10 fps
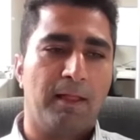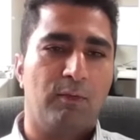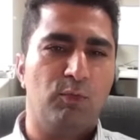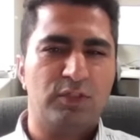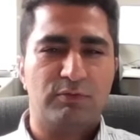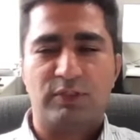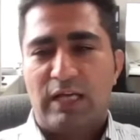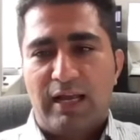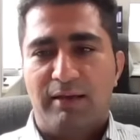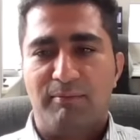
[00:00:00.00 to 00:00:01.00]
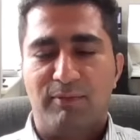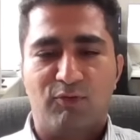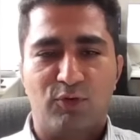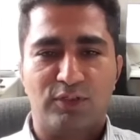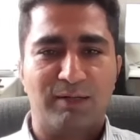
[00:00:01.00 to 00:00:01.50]
Which I am,
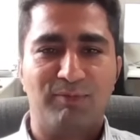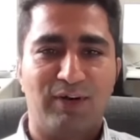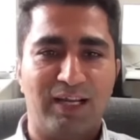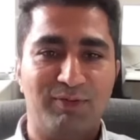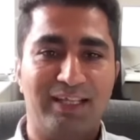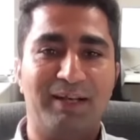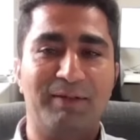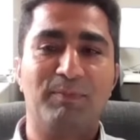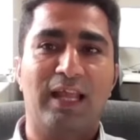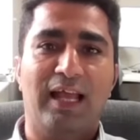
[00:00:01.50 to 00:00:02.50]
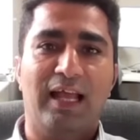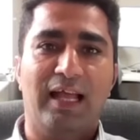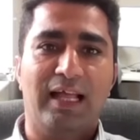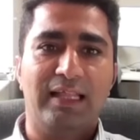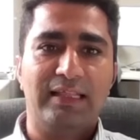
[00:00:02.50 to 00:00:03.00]
of course, I'm fine with it.
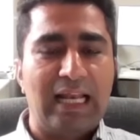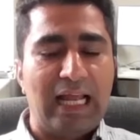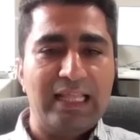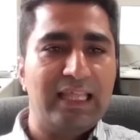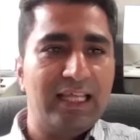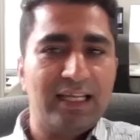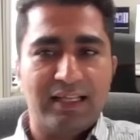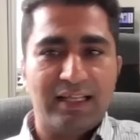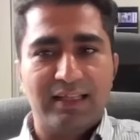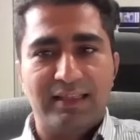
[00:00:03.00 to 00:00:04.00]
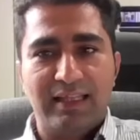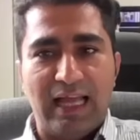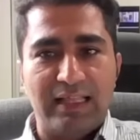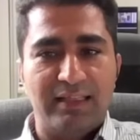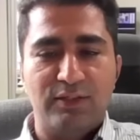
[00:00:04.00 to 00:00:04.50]
Then I think
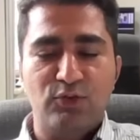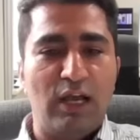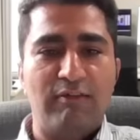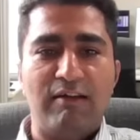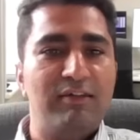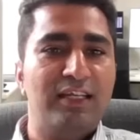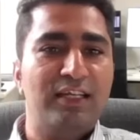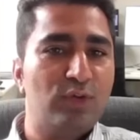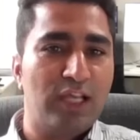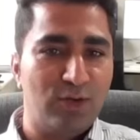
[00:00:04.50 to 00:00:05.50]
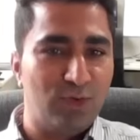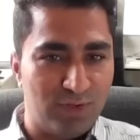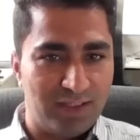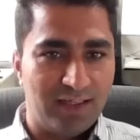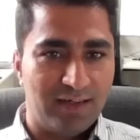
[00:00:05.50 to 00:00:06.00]
you have everything to gain
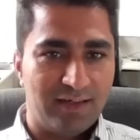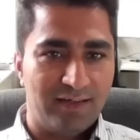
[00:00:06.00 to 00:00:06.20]
over there.